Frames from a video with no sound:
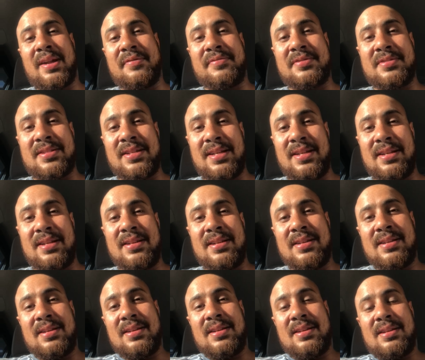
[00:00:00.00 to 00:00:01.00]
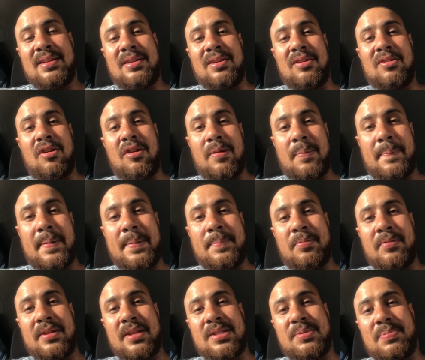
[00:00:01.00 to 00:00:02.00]
I've seen a lot of
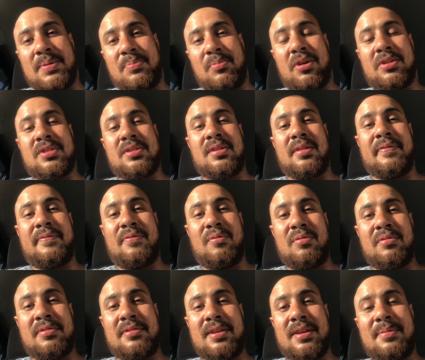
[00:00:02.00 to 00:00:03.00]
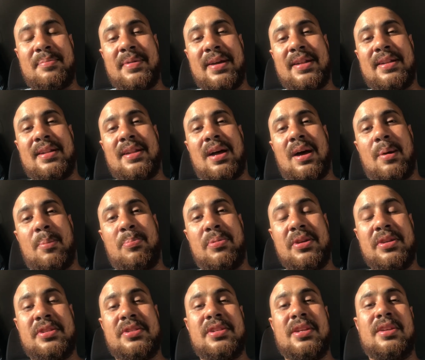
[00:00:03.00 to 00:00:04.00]
people that's been watching the full thing, man. And I
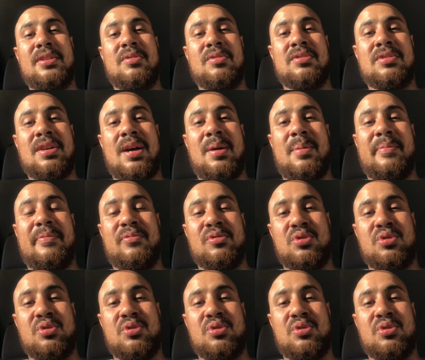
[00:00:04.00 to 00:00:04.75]
appreciate your time for